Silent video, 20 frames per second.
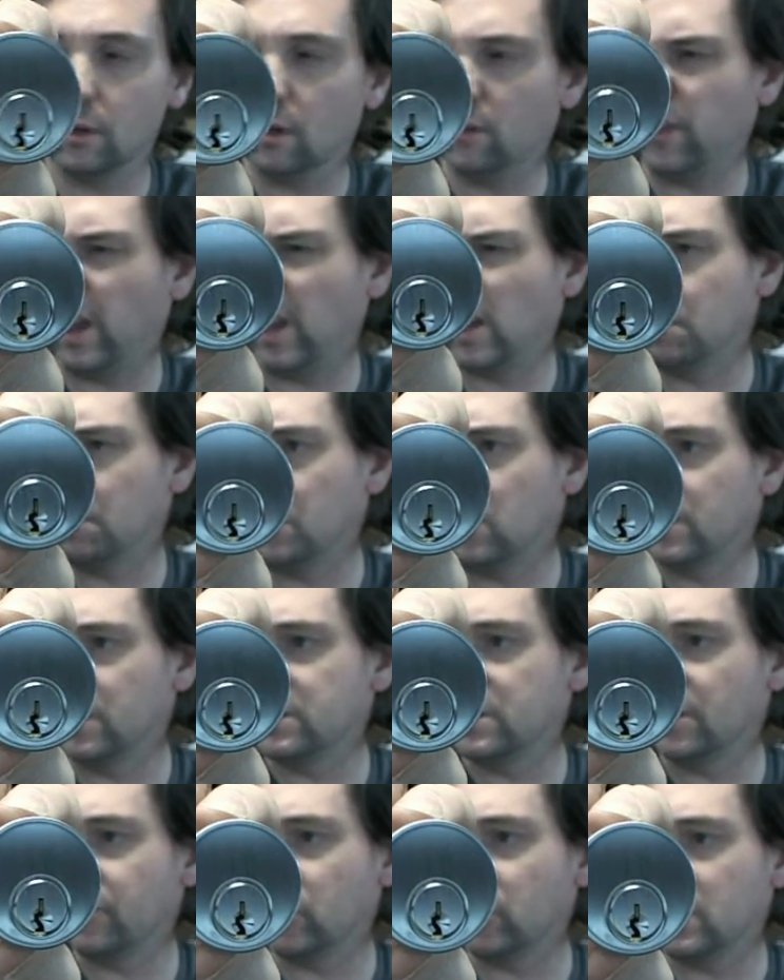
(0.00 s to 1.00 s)
Available in
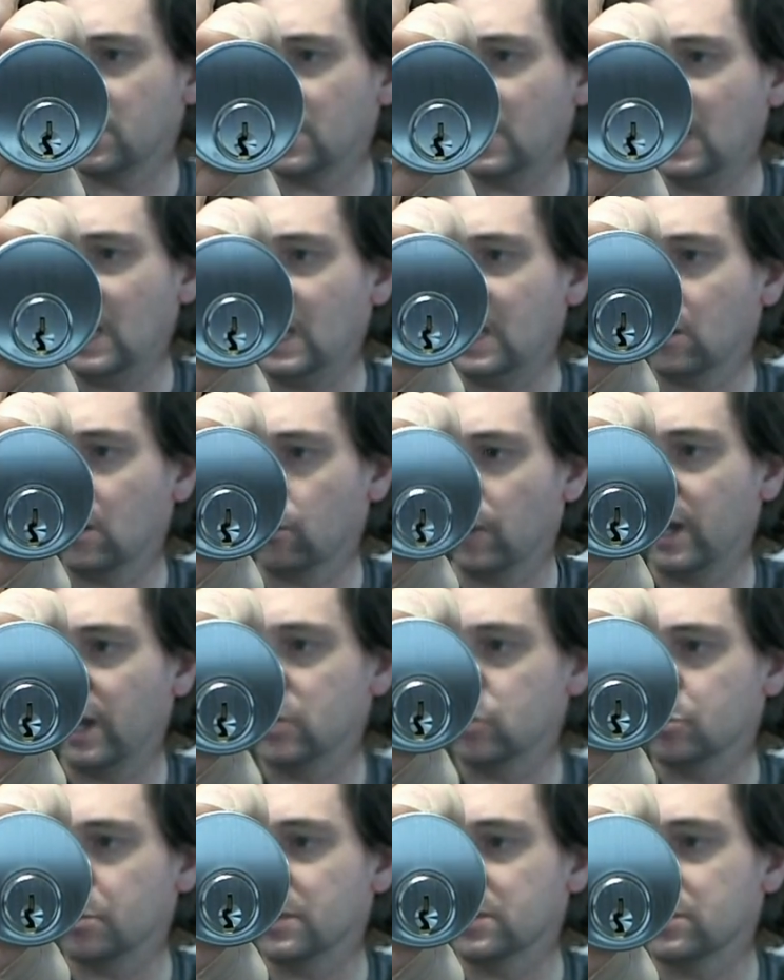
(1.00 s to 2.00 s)
different keying
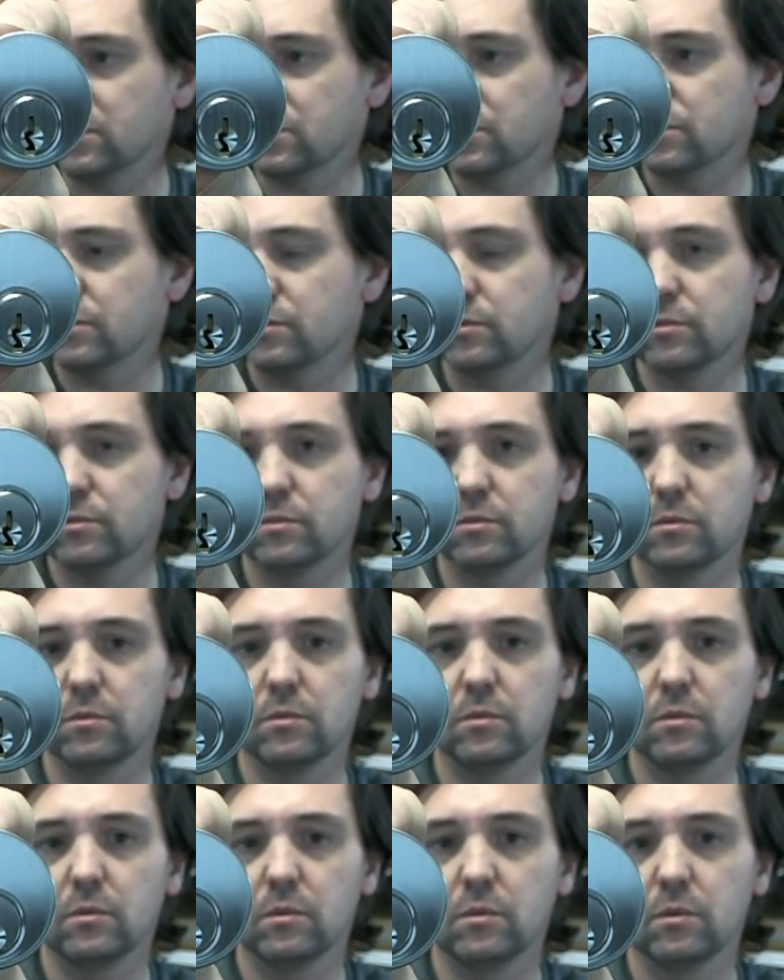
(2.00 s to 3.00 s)
arrangements
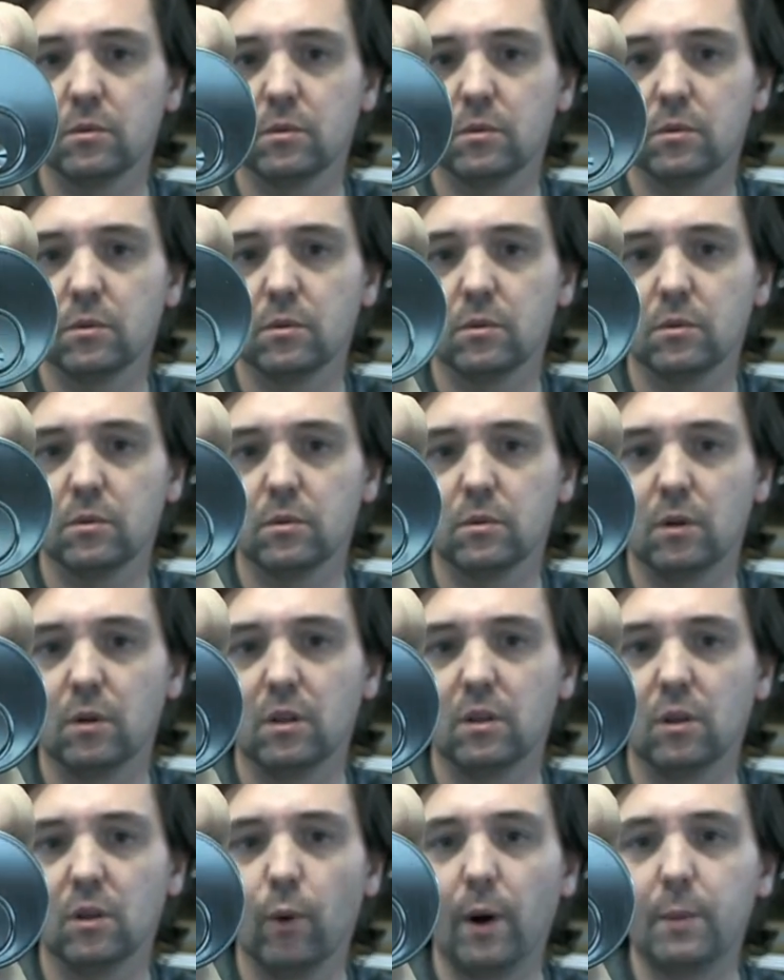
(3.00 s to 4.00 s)

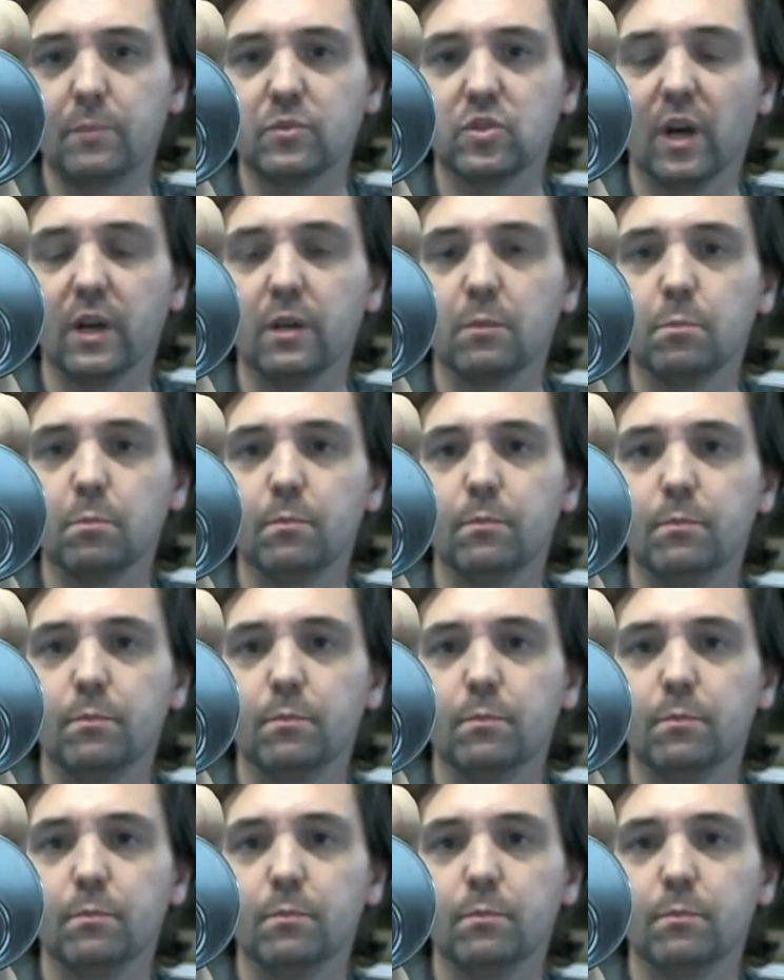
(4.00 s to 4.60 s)
in the website.